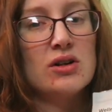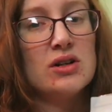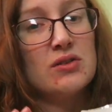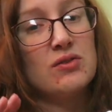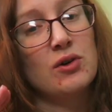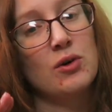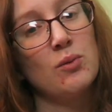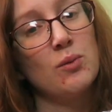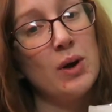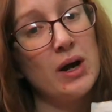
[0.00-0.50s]

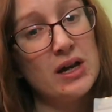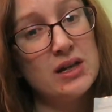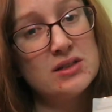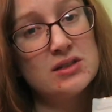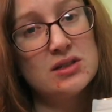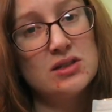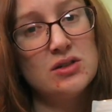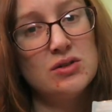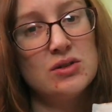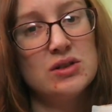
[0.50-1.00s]
different
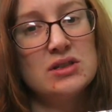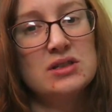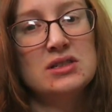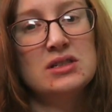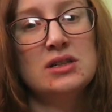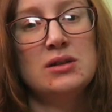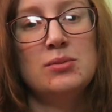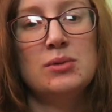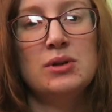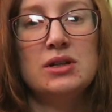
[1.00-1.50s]
ways that you can
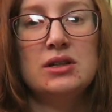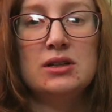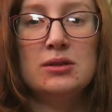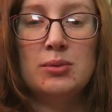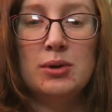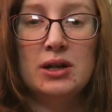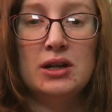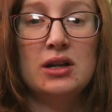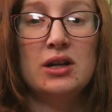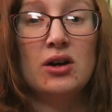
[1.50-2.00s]
steep it
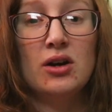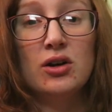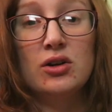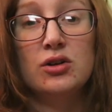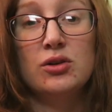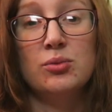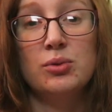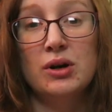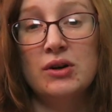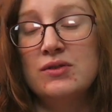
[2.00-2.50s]
depending on
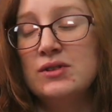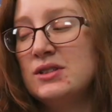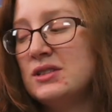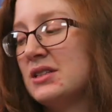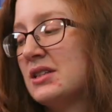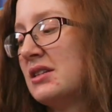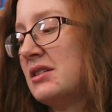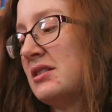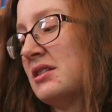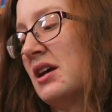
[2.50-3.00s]
your
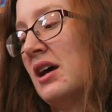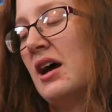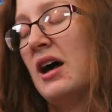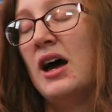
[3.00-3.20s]
preferences.